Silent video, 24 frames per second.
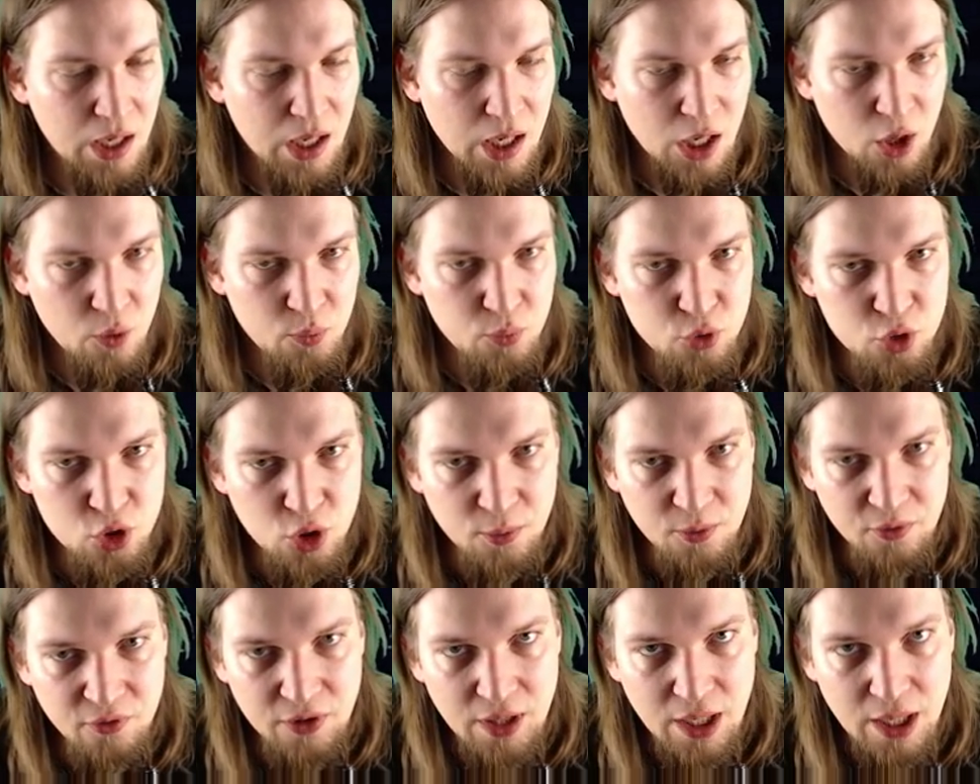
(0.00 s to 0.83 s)
Hope you join
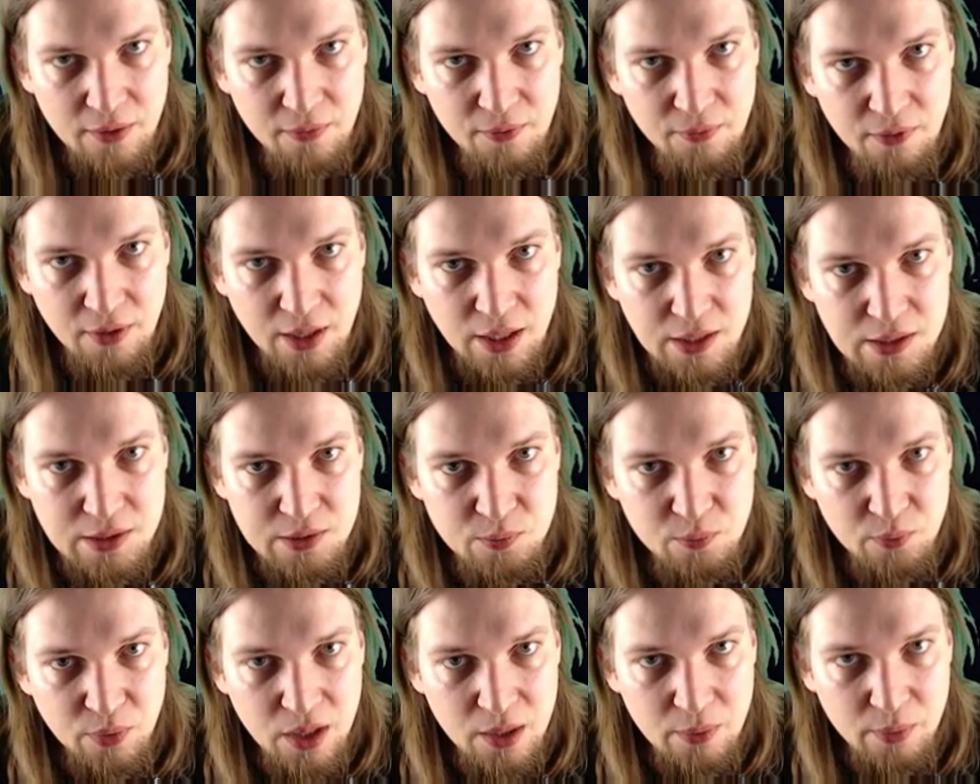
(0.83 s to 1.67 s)
me for that. Thanks.
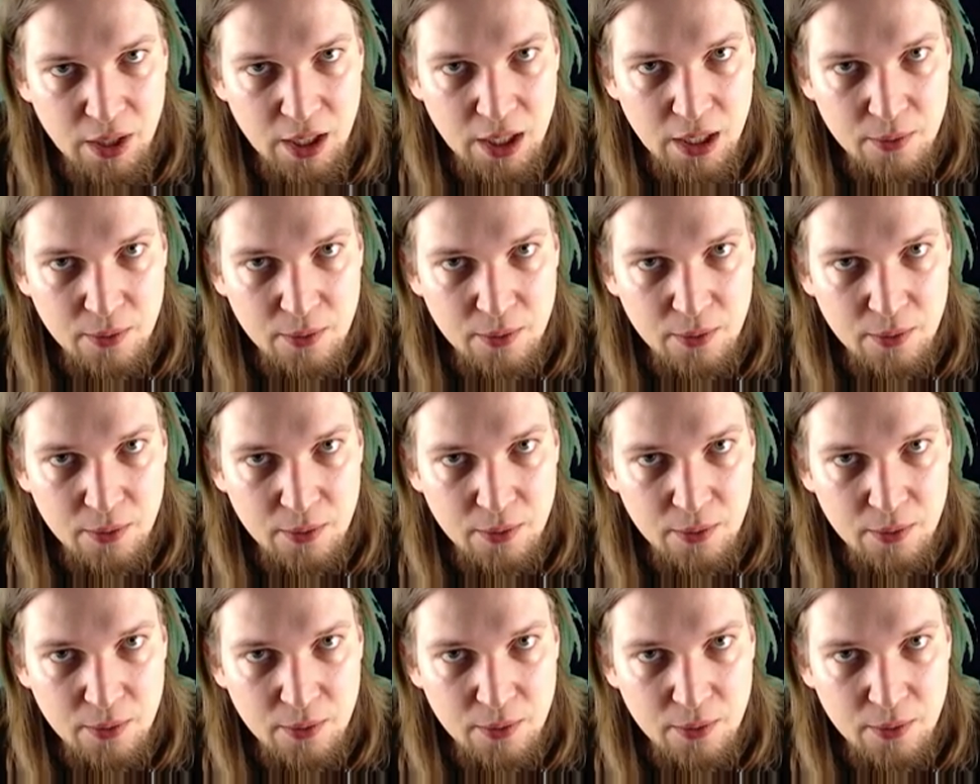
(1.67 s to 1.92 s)
Bye-bye.